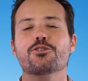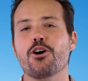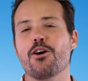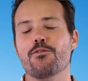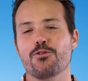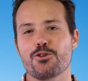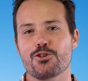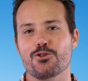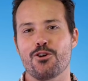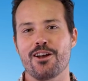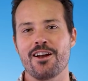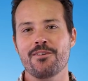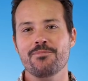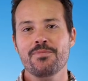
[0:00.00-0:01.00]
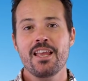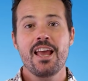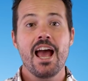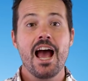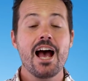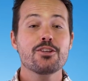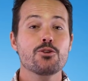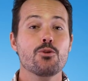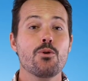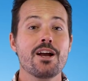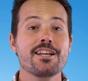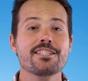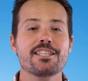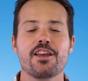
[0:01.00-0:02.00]
time for, Australia. As
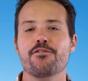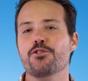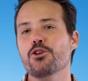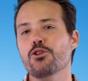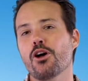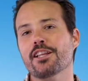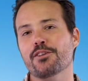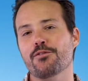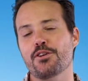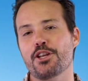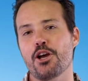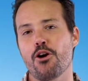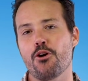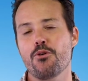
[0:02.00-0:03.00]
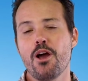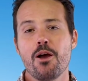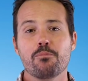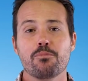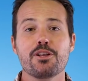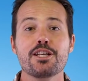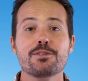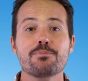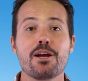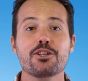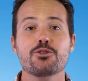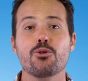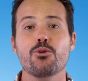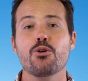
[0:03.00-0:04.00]
always, if you liked the video, please make
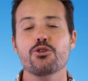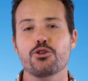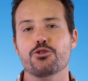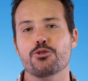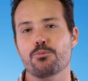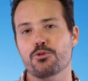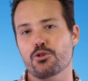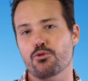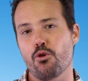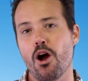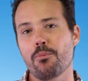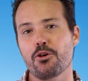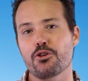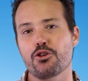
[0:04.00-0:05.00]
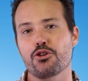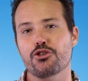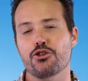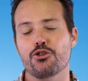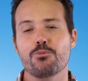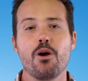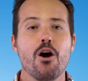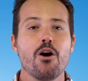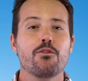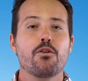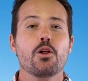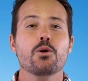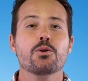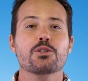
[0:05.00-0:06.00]
sure you subscribe on YouTube,
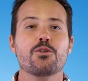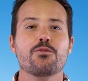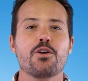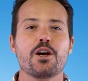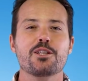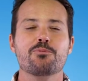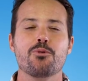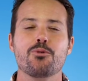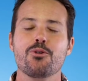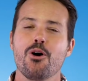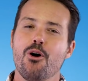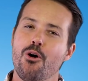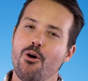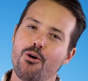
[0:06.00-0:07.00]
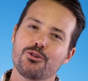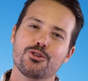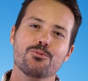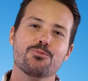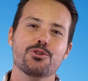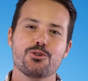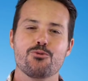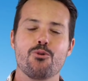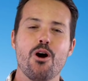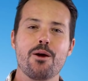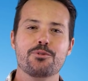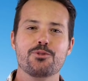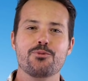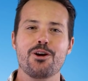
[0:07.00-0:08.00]
follow us on Facebook, or
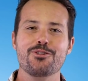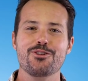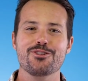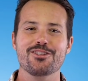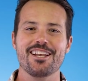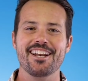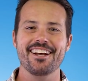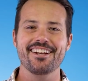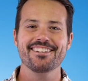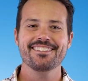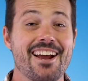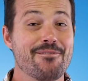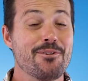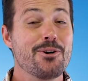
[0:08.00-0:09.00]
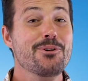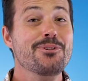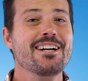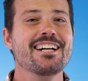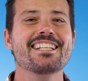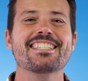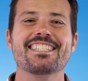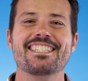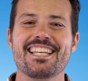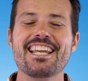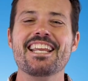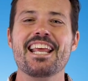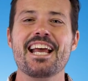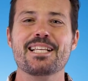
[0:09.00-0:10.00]
subscribe to our newsletter. We'll
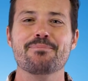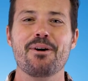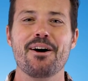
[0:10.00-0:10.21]
see you next